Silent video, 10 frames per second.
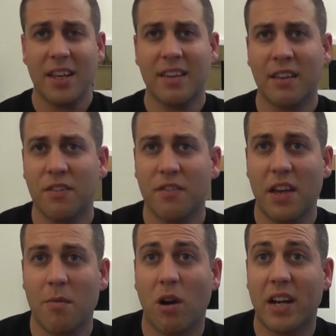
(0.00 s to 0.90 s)
it does
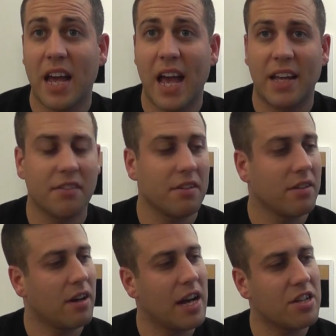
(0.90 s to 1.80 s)
fit in one hand.
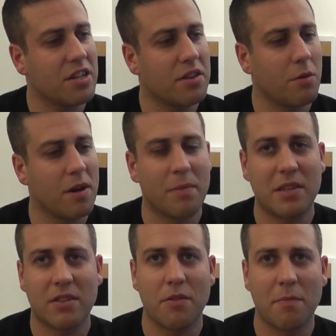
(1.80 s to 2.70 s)
I actually thought it'd
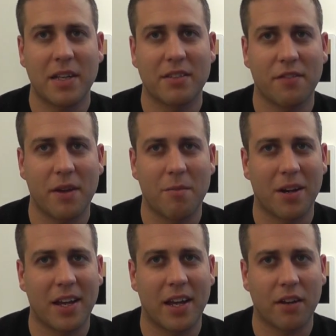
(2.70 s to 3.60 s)
be too big to fit in
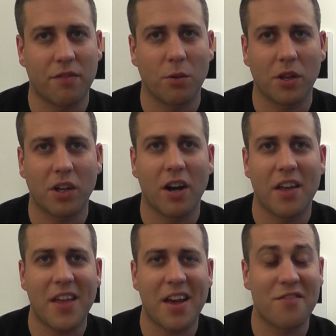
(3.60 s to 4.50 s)
one hand. I thought the
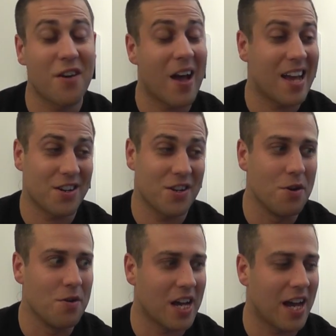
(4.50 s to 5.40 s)
guy in the advert had
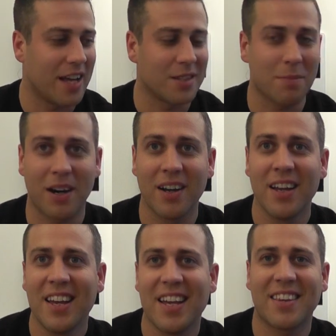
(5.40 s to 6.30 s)
huge hands, but
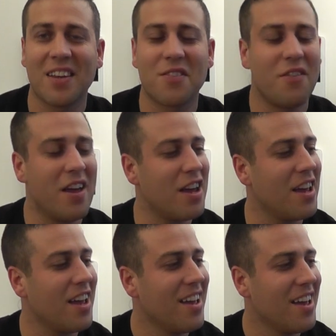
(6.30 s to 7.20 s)
it does
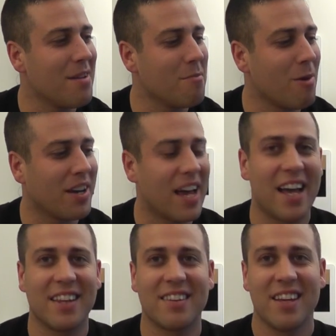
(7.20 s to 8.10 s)
fit in one
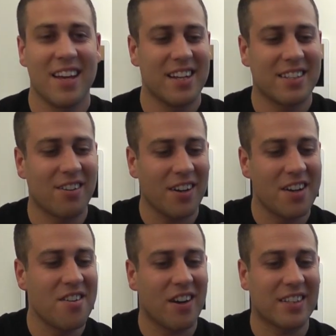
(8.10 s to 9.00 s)
hand, and it's kind
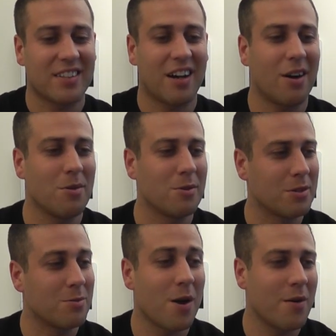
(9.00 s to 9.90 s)
of nice to hold
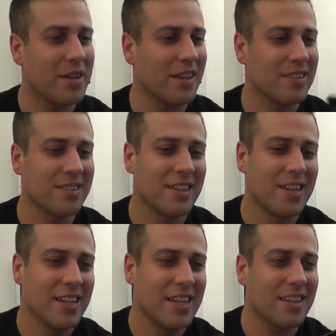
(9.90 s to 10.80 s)
as well. It does,
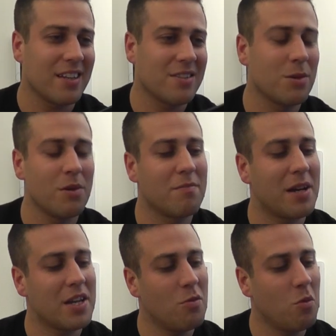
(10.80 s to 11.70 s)
it does sort of
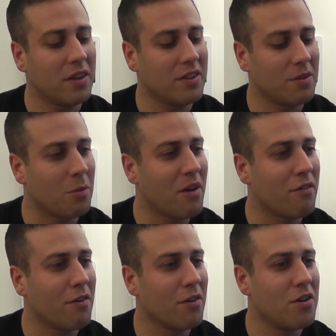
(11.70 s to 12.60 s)
make you wonder
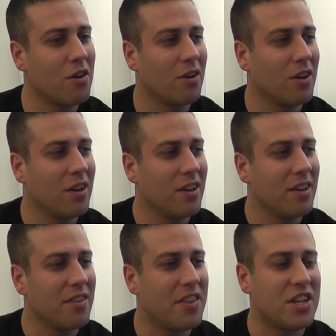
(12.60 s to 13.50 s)
whether or not
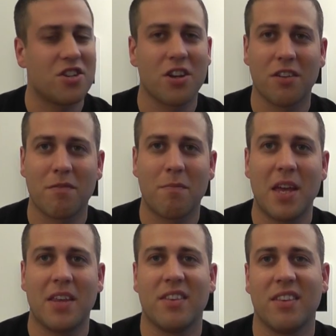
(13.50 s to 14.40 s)
this should have
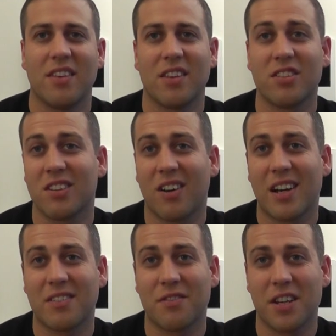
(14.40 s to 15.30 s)
been the
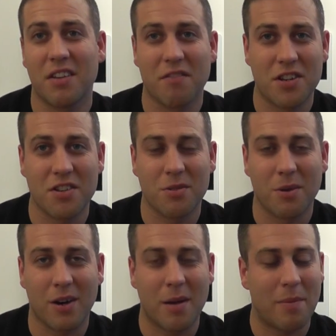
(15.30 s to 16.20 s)
size for the original
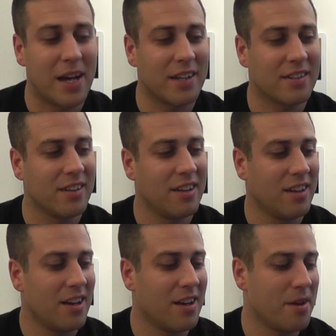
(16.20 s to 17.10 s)
iPad
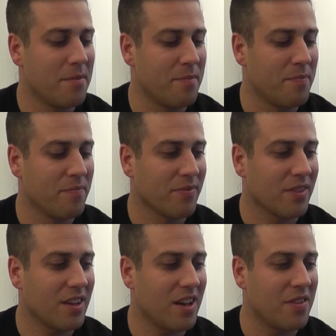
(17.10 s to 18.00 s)
um,
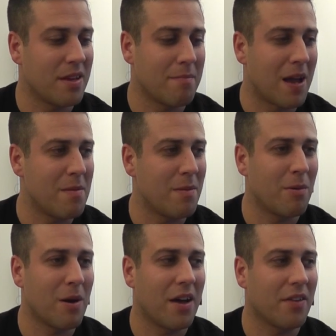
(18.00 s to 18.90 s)
and then maybe
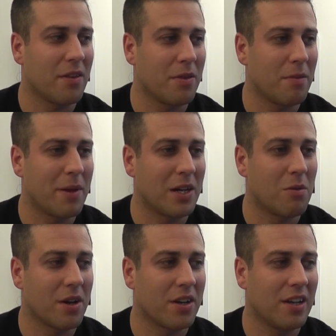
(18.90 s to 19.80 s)
brought out the, the bigger
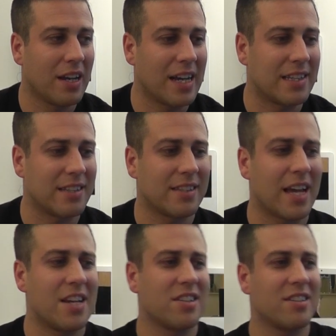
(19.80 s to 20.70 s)
one at a later
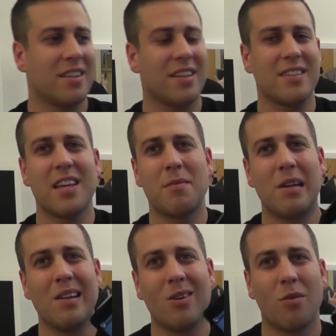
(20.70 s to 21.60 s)
stage because it does seem a
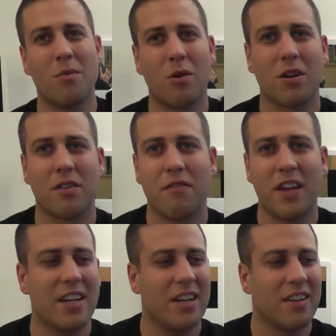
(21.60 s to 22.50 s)
lot more
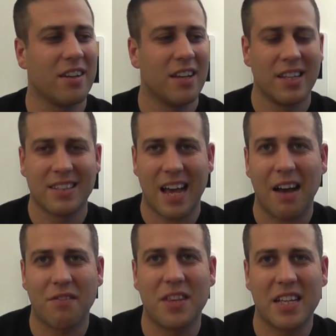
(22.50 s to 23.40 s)
convenient to
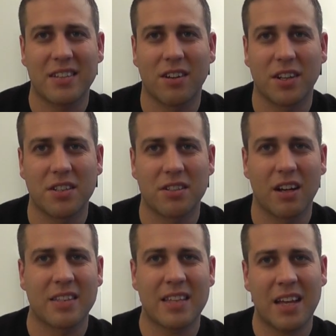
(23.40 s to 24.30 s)
have this kind of
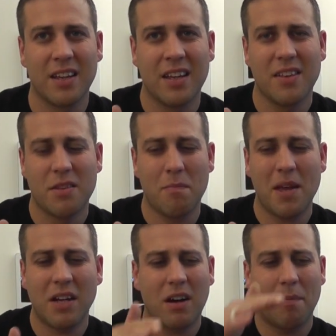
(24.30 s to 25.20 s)
size. That The
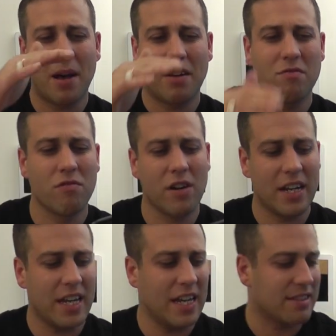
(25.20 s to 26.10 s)
big iPad
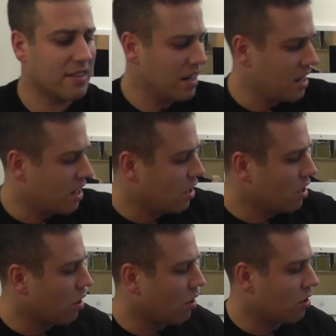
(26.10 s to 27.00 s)
really is a
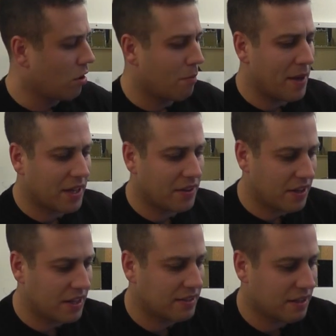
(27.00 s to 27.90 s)
lot, lot bigger
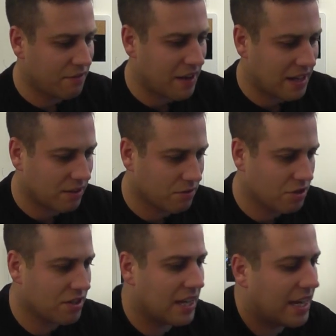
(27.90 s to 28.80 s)
than this and in fact I'll
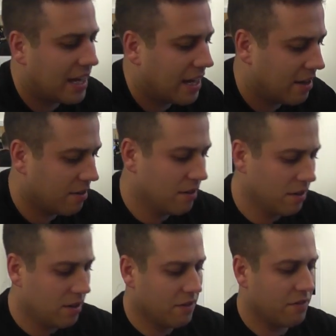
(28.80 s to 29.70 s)
just take it out
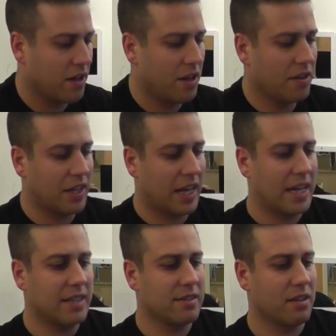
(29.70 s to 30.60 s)
of uh, the
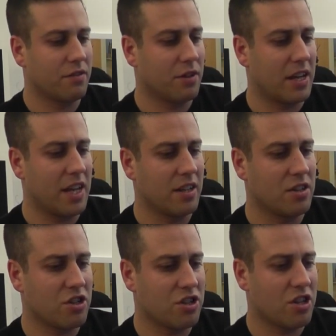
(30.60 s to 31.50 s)
case that I've got it in
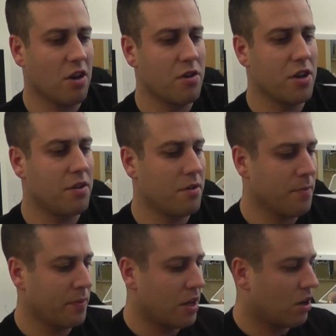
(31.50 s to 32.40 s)
and just show you
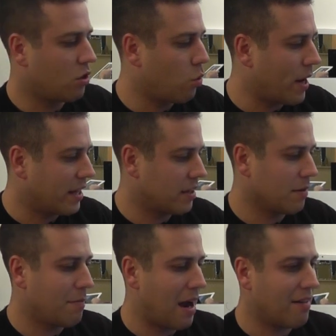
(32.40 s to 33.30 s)
a quick
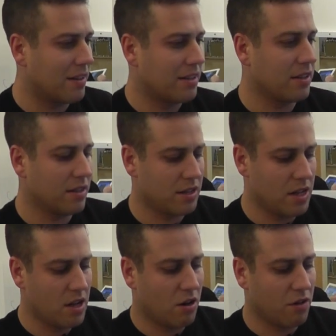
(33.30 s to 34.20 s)
comparison
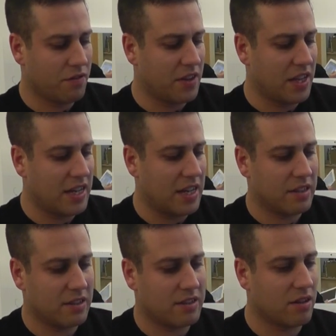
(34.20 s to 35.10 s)
of the
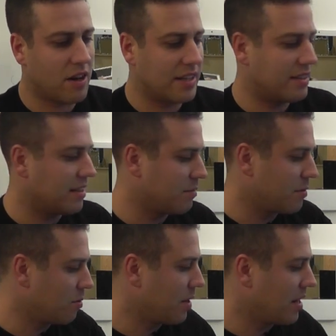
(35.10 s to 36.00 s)
sizes
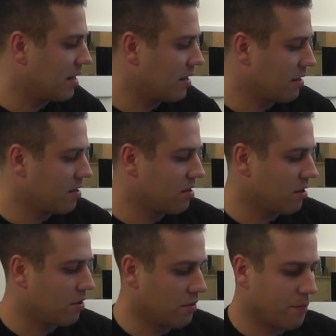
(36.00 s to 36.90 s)
between the
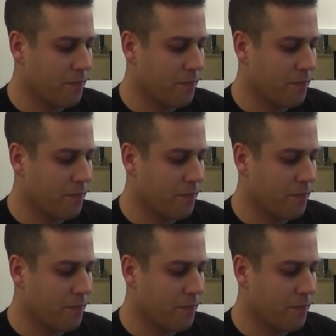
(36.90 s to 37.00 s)
two.